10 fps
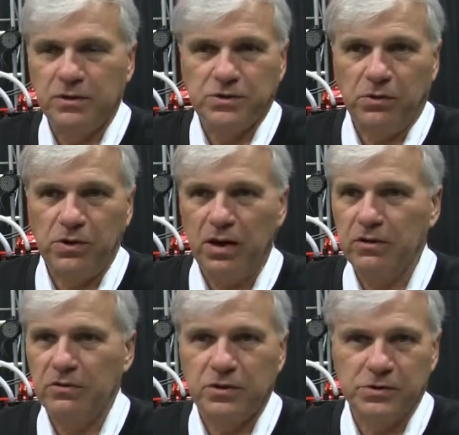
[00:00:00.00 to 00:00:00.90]
There's no
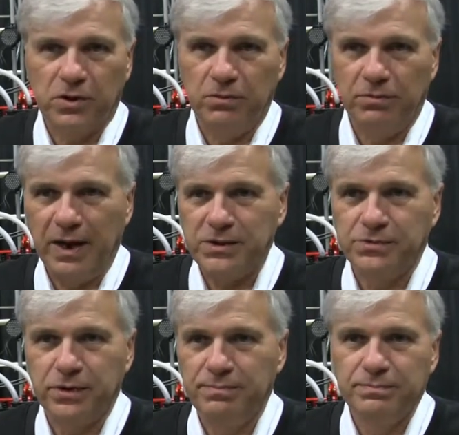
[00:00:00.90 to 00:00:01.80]
clutter, there's no
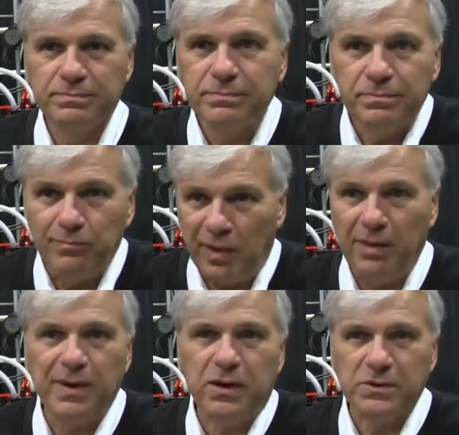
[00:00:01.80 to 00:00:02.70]
extra
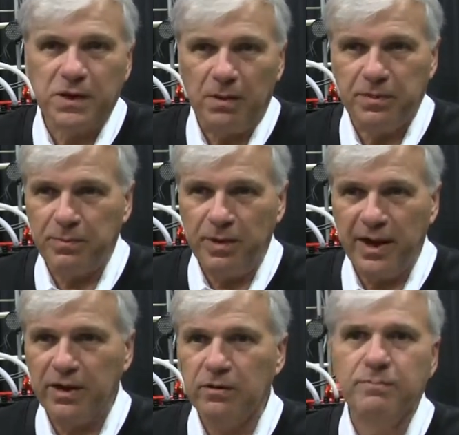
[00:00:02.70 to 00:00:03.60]
plumbing on top of the
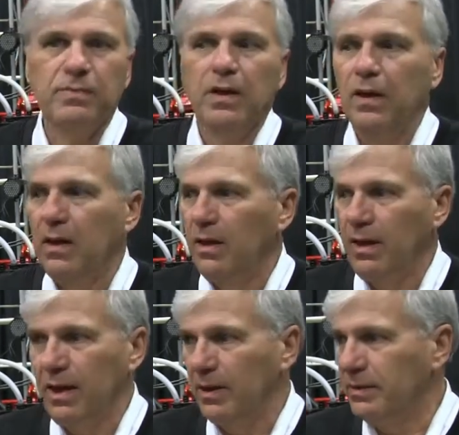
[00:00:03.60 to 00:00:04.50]
planter,
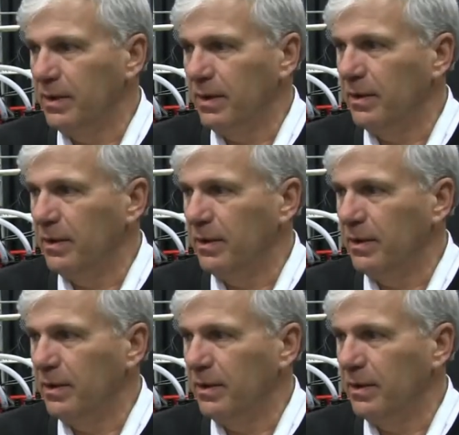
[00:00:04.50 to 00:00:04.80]
and